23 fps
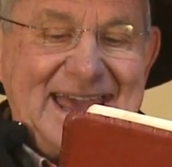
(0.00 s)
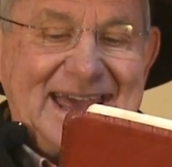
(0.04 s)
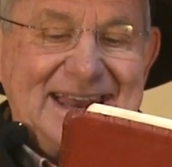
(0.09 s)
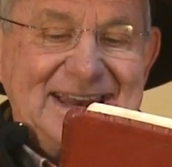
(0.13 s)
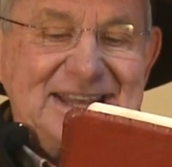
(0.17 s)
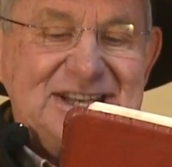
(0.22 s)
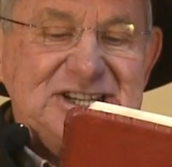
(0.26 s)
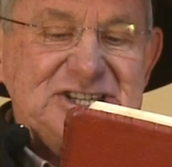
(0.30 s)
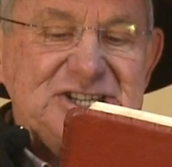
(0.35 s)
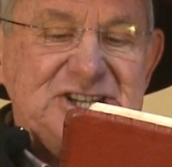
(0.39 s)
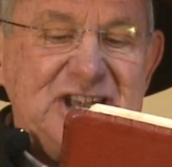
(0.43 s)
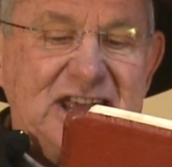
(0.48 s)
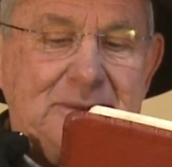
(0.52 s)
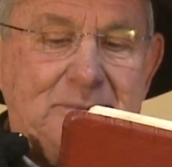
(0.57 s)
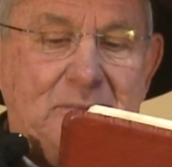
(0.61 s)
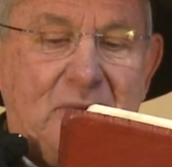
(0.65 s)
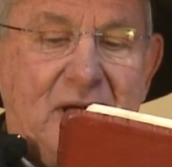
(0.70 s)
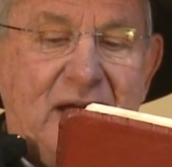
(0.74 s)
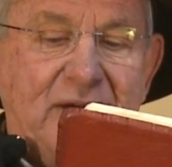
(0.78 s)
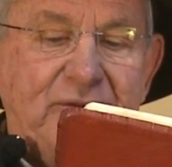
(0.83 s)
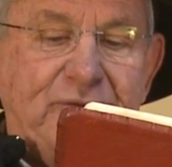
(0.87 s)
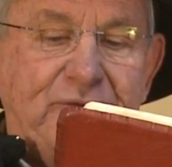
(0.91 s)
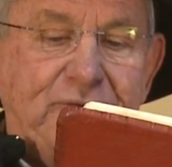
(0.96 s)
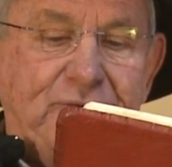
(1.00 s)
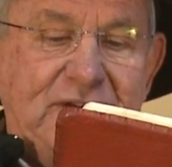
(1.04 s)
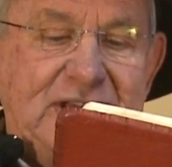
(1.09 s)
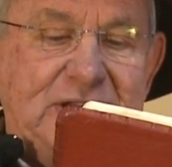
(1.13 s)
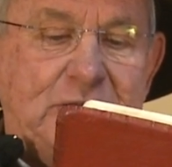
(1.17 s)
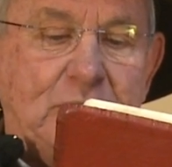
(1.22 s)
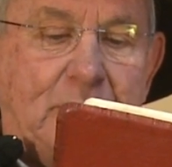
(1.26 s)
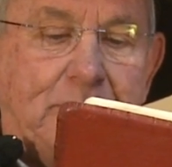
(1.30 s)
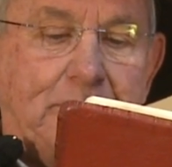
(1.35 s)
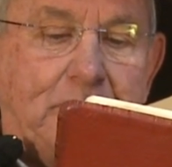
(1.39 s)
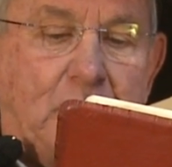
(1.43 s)
and he set my
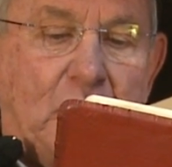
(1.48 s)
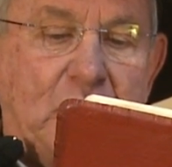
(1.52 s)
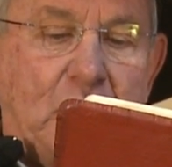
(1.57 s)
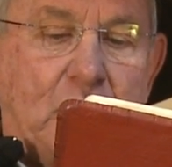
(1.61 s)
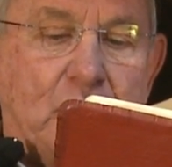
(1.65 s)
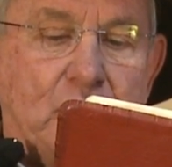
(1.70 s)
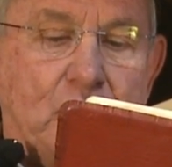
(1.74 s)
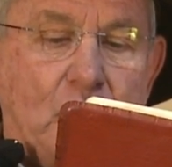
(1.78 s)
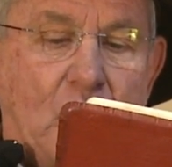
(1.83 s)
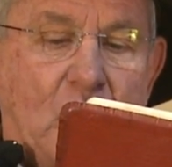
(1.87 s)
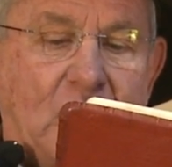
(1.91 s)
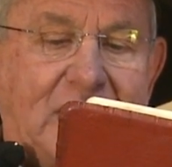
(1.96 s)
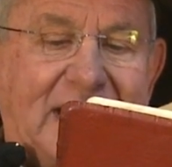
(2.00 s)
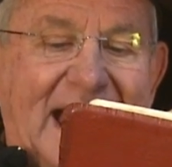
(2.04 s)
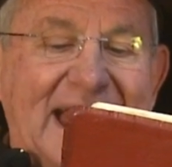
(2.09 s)
feet upon a rock,